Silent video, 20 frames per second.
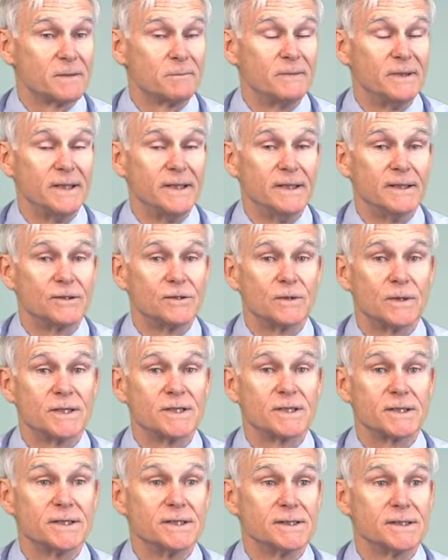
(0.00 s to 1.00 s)
a
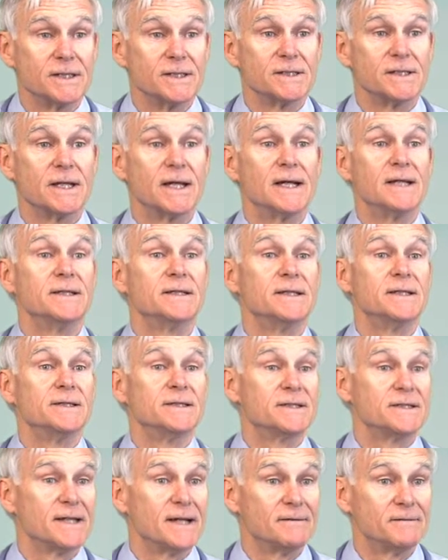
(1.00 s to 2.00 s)
pediatrician since
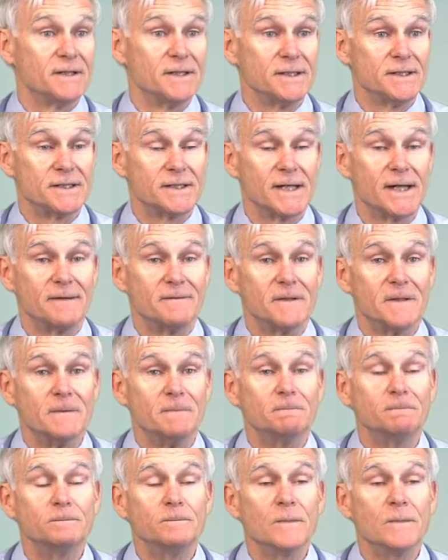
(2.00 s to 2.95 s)
1977.